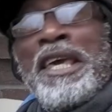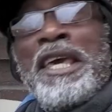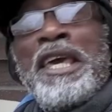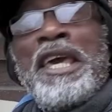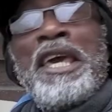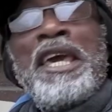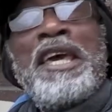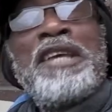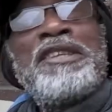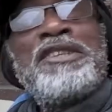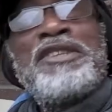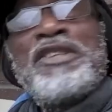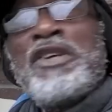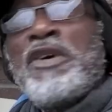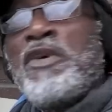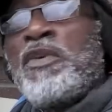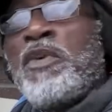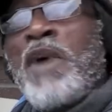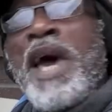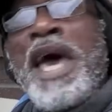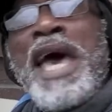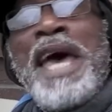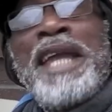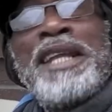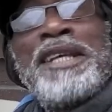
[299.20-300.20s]
hits you
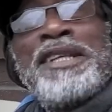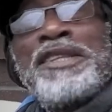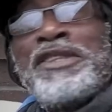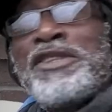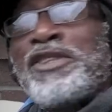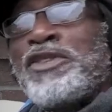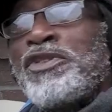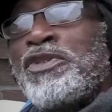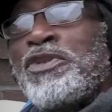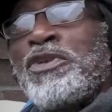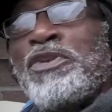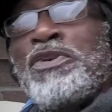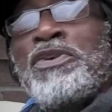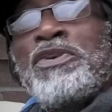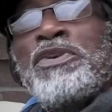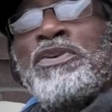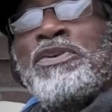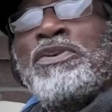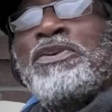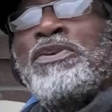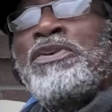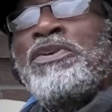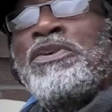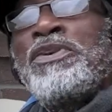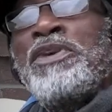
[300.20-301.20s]
when it's
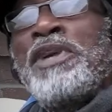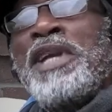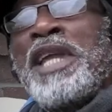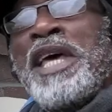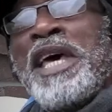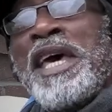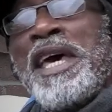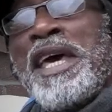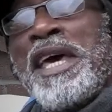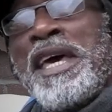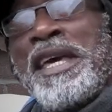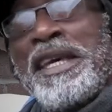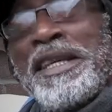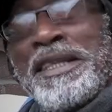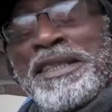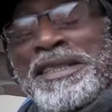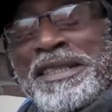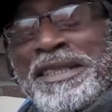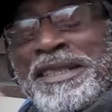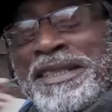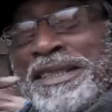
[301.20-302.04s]
too late.